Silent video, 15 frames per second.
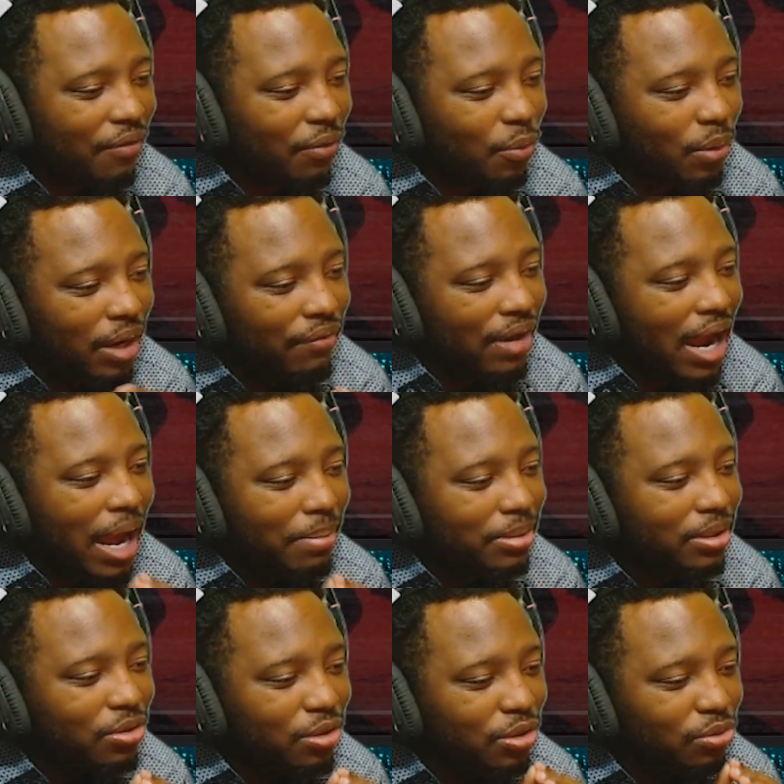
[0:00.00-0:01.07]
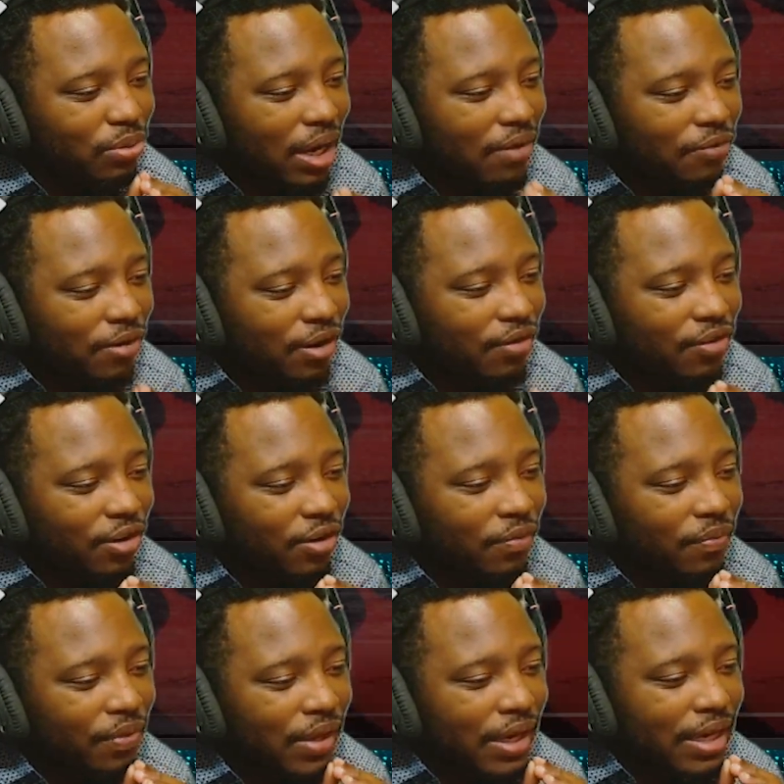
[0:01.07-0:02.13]
whatever obstacle is right in front of her
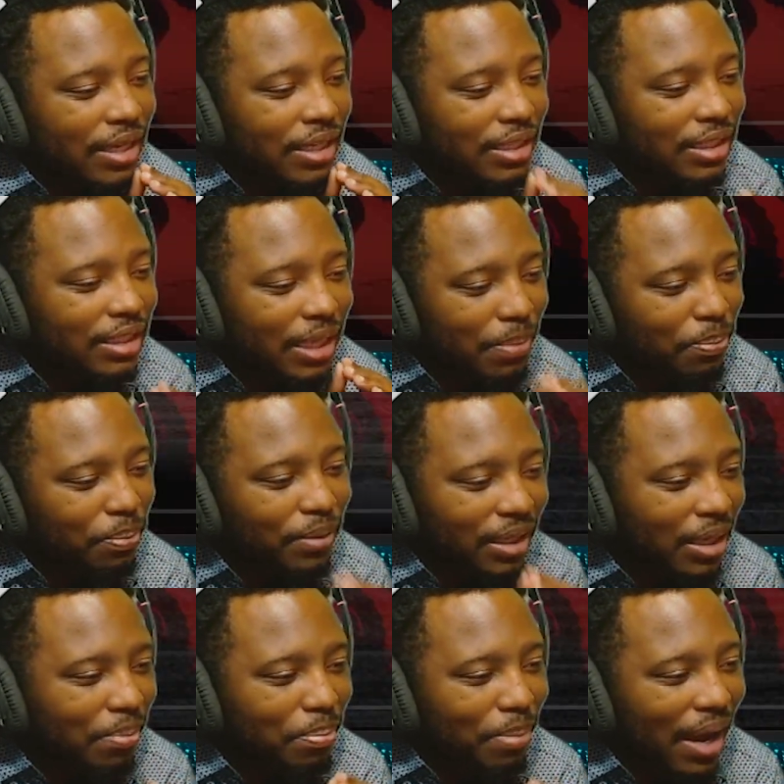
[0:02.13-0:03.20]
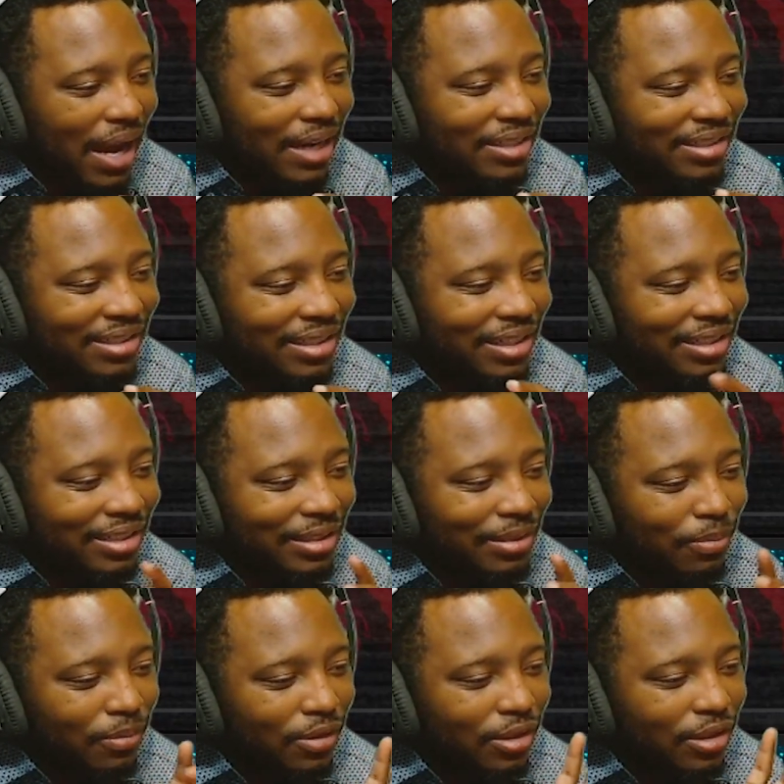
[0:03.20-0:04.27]
simply by just
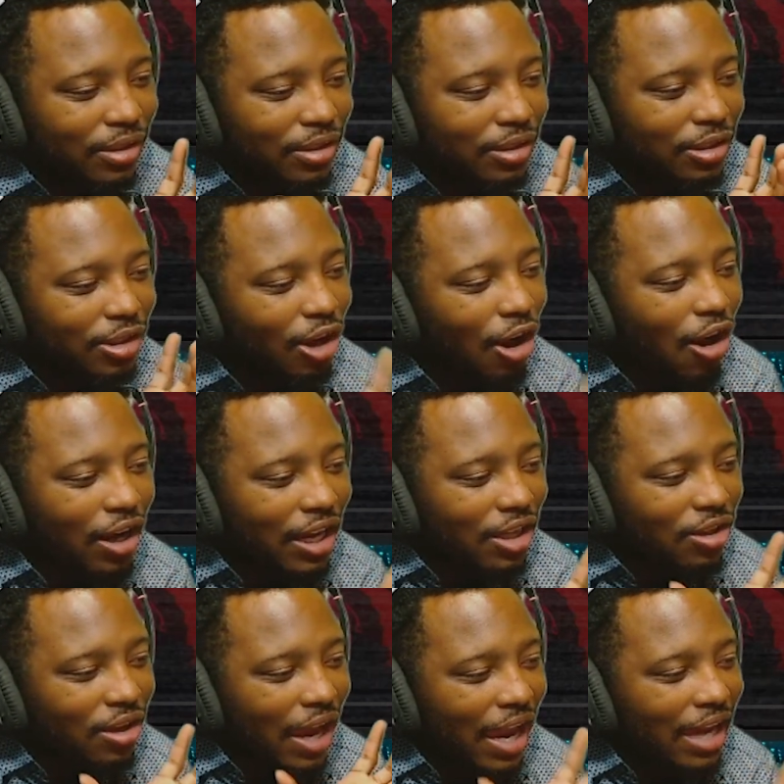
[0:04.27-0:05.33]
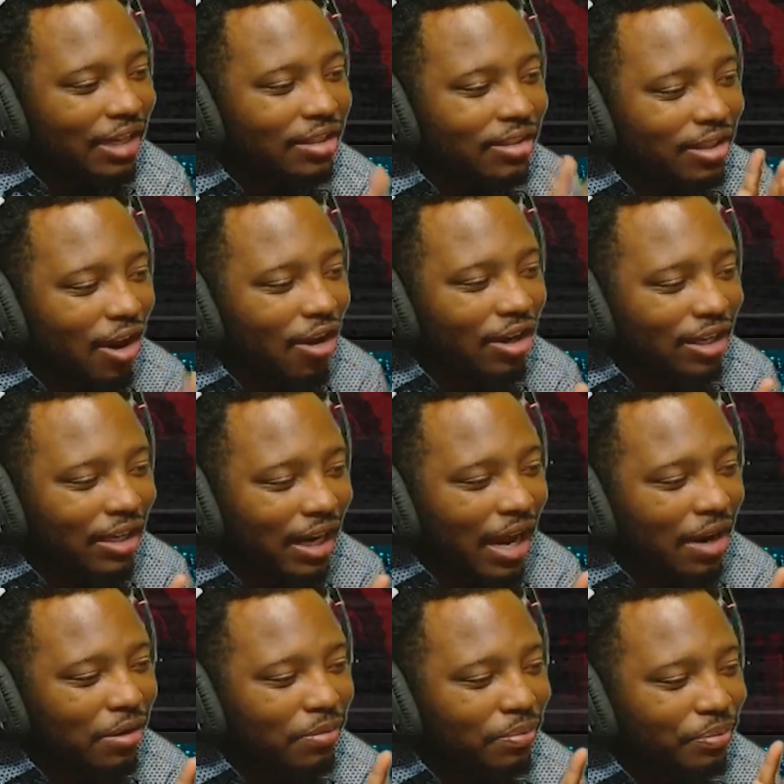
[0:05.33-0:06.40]
talk either a talking it
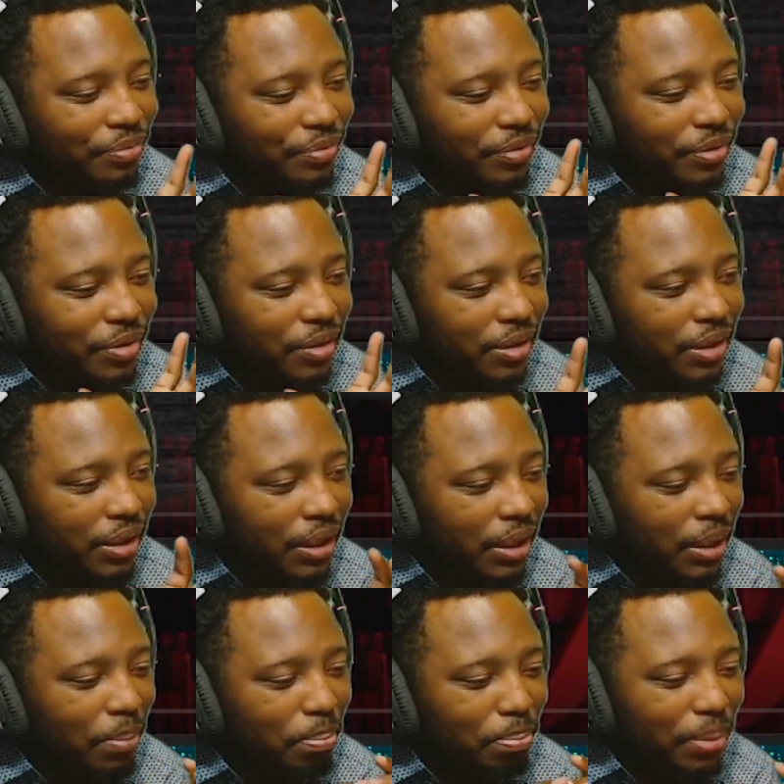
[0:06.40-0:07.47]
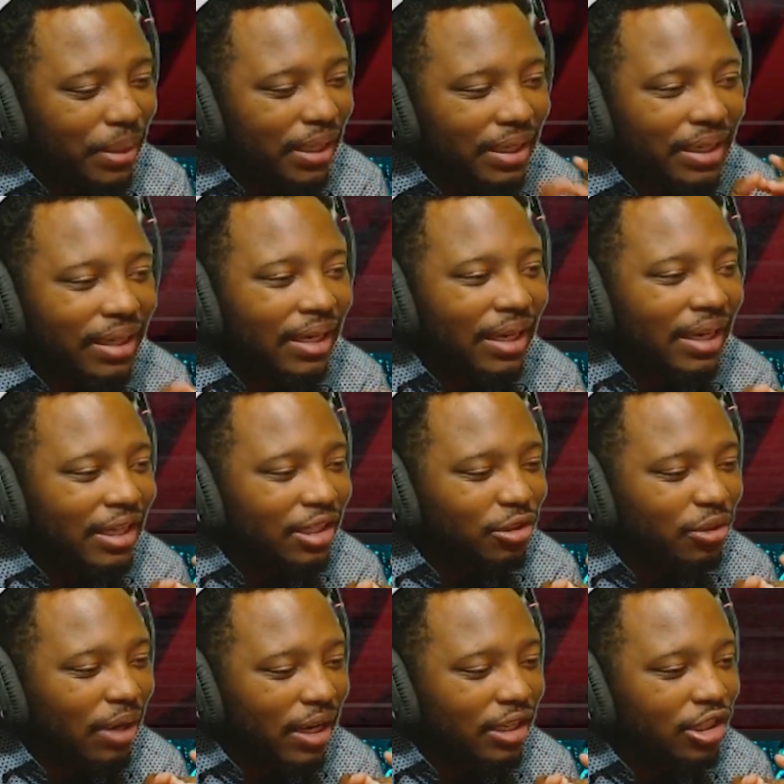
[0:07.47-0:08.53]
out, b
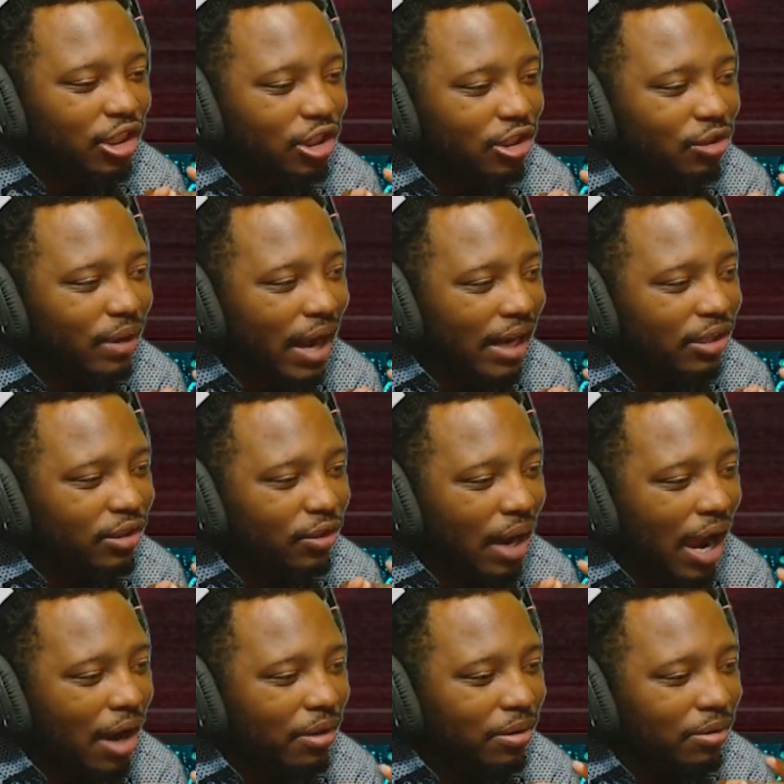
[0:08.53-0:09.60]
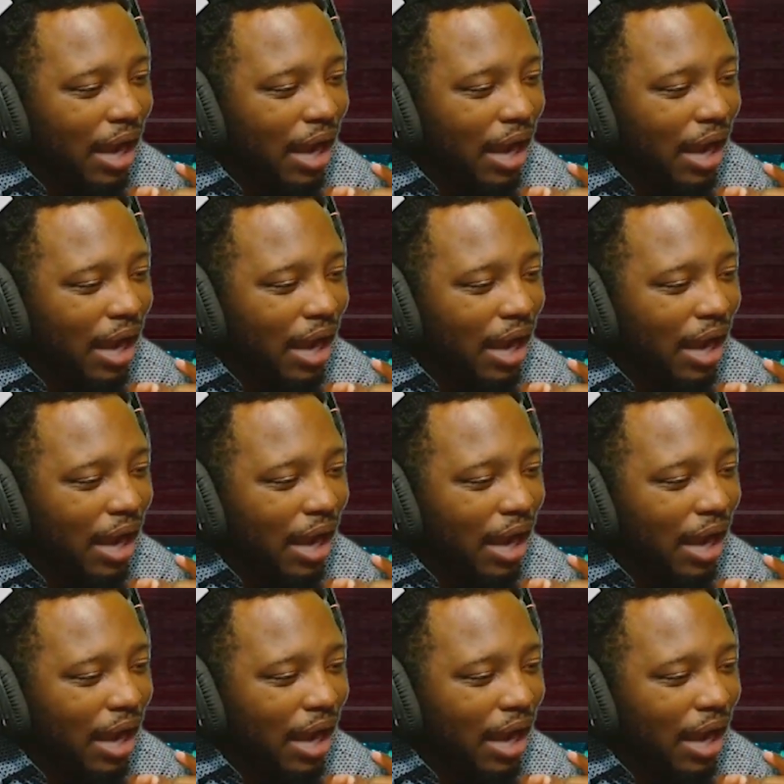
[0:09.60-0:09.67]
try to distract or out